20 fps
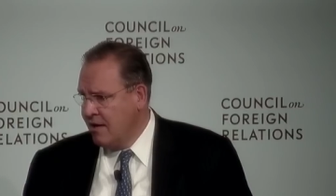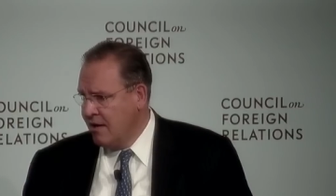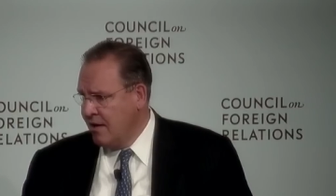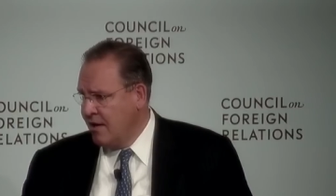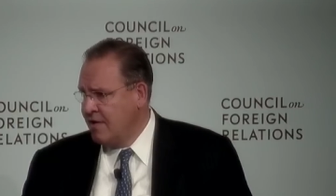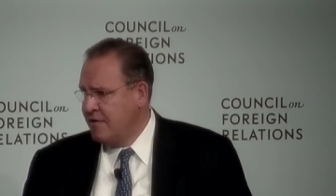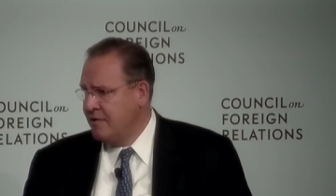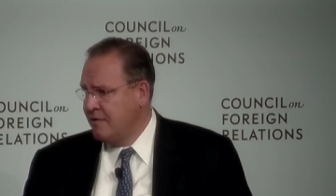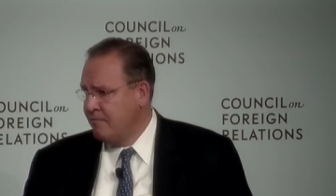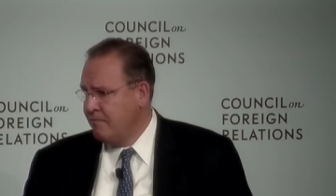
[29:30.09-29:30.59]

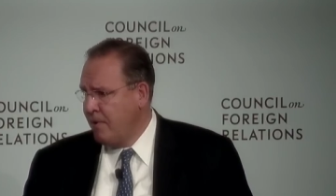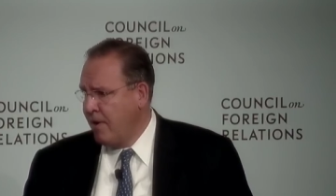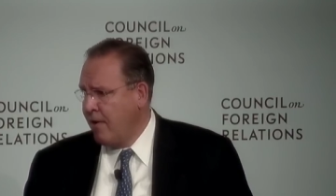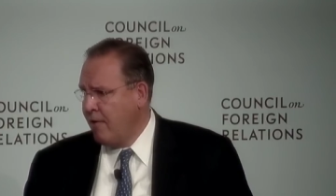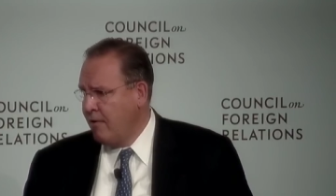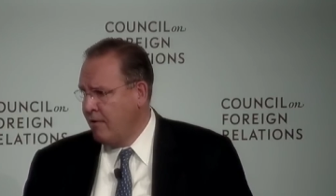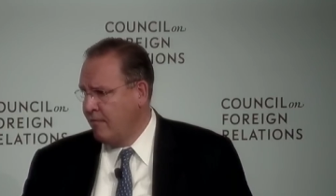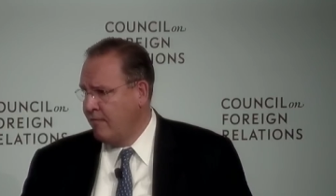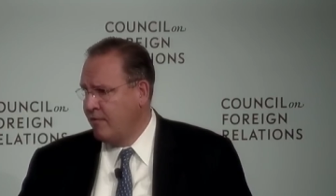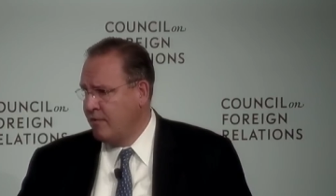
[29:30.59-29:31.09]
it's
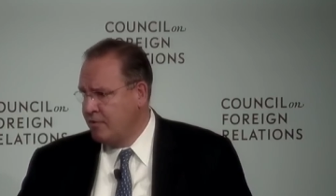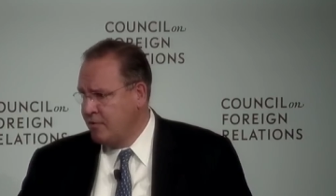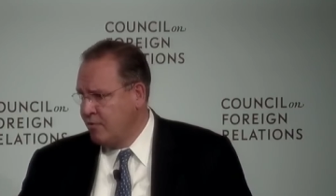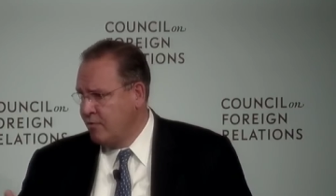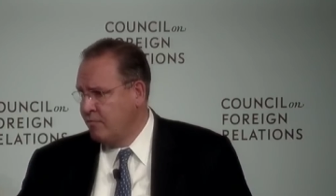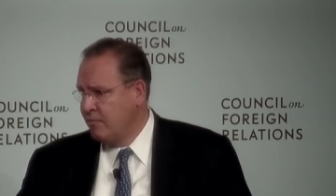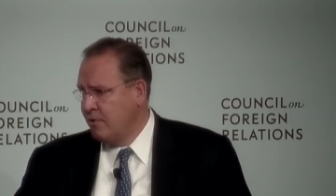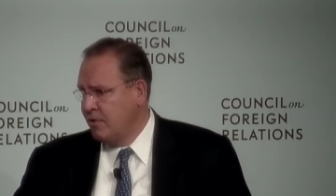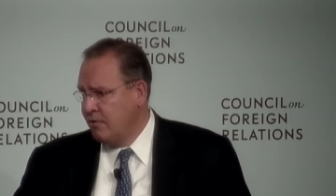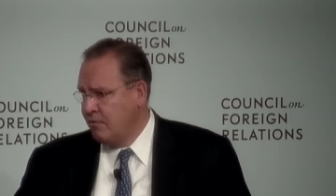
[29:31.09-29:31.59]
imperative that you,
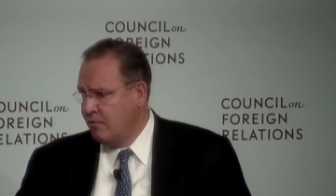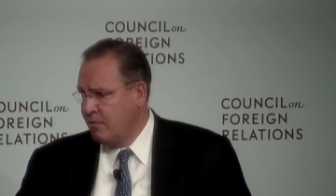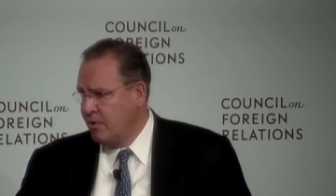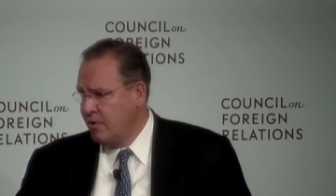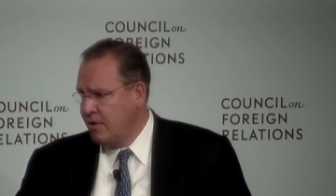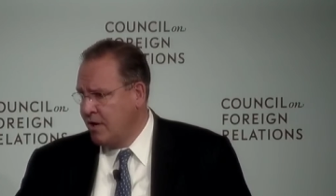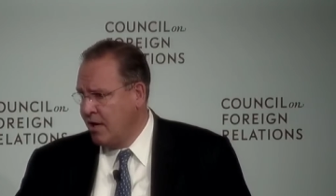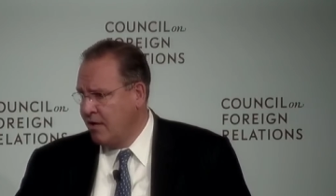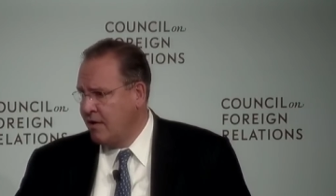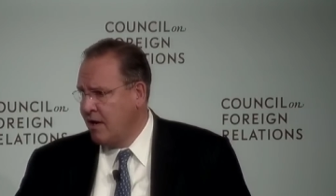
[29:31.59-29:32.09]
you, you
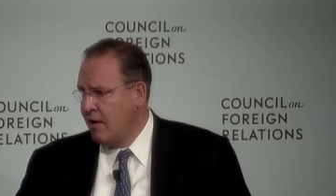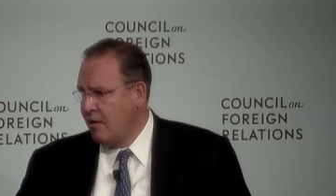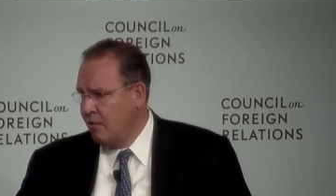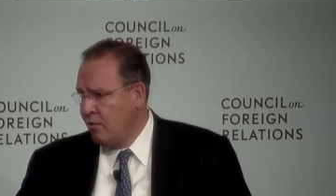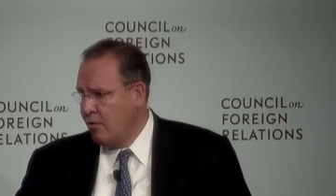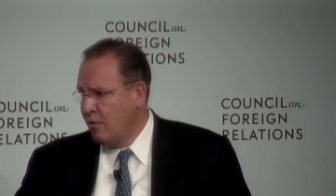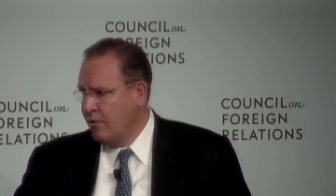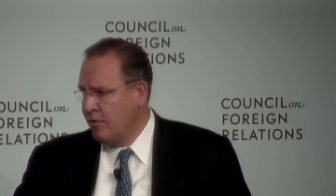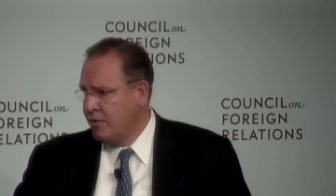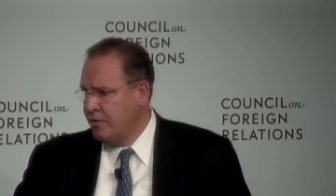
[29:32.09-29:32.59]
take that
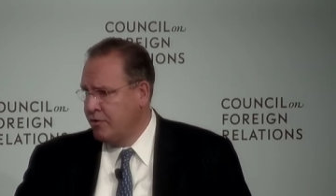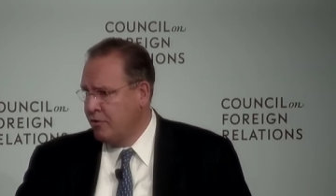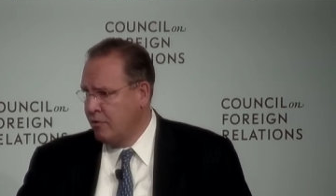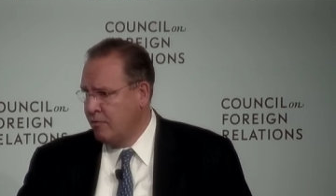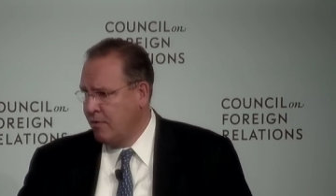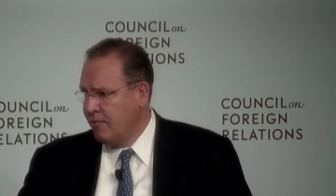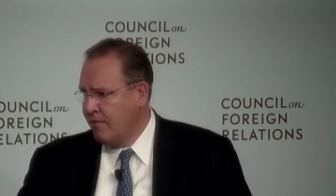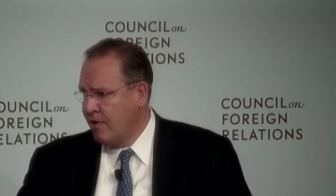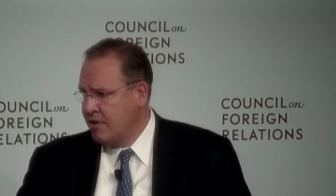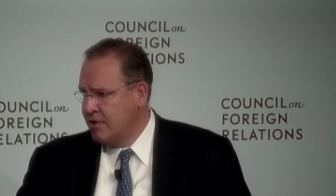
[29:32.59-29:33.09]
longer term
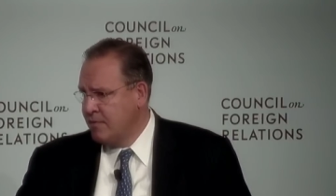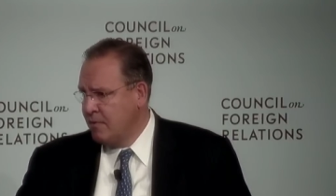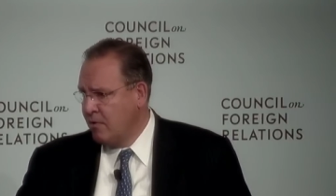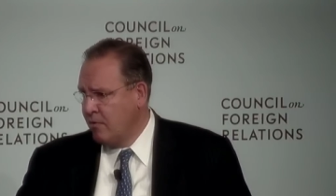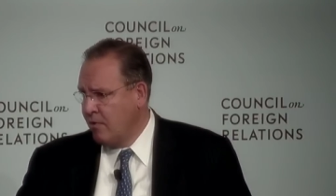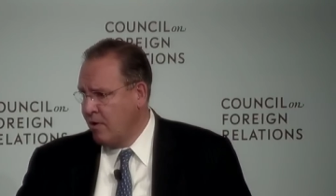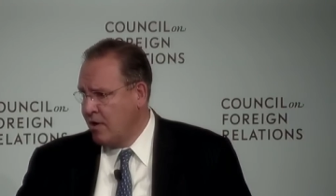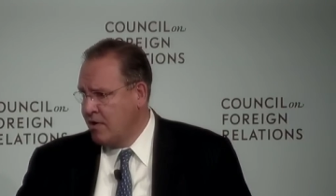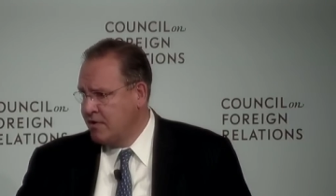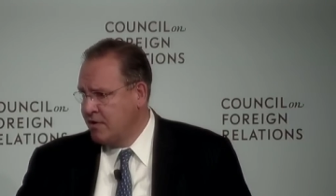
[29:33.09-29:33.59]
investment
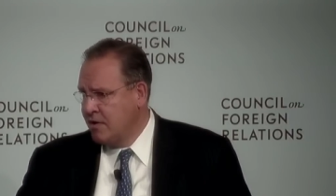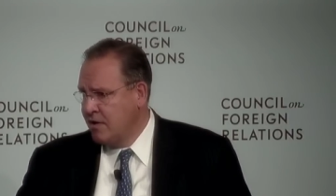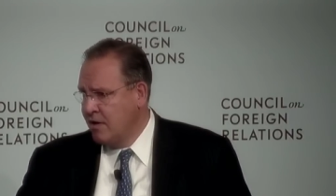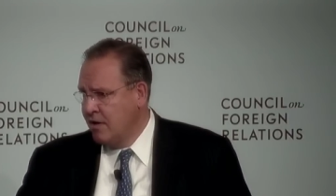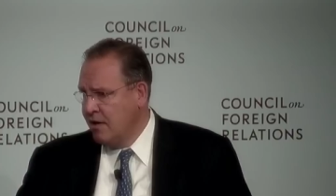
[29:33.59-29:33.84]
horizon.